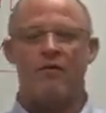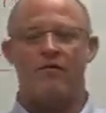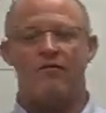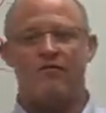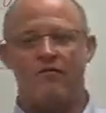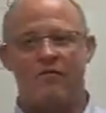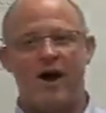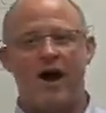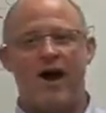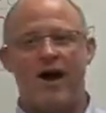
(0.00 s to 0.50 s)

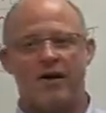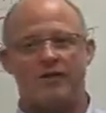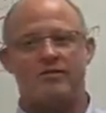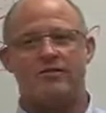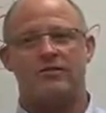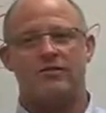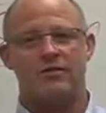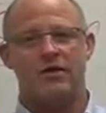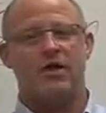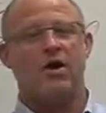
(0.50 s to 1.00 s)

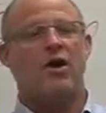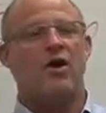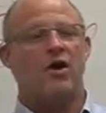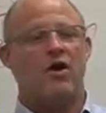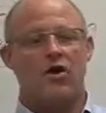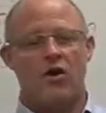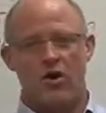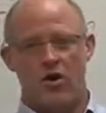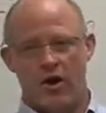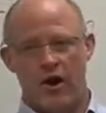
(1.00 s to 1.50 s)
advice
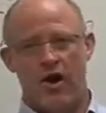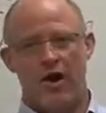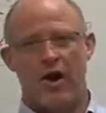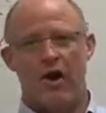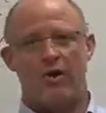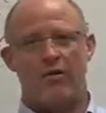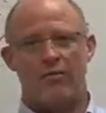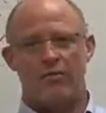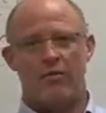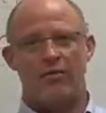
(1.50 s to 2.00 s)
or
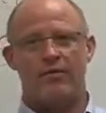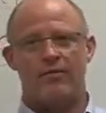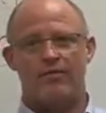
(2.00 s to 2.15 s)
help.